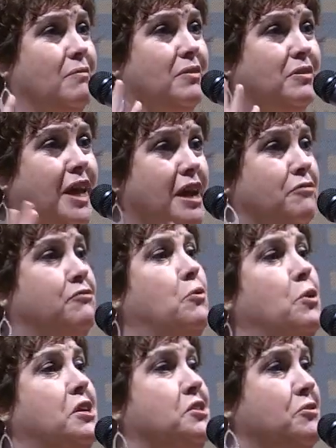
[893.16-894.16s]
late
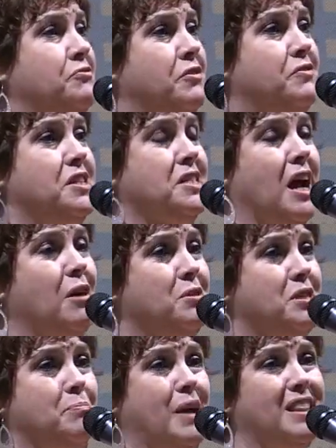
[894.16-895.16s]
40s or 50s. I
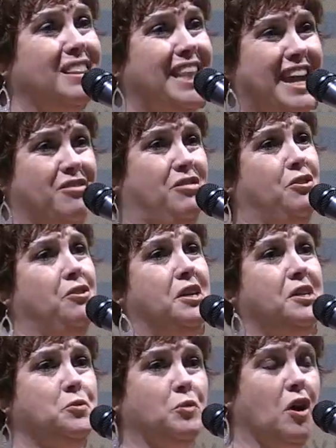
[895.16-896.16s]
was in my late
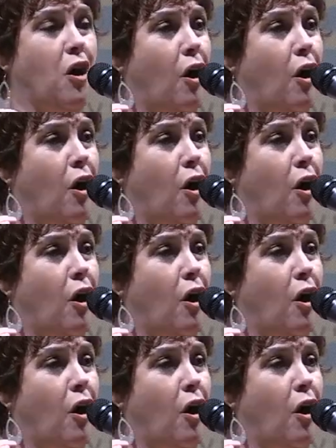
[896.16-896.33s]
30s when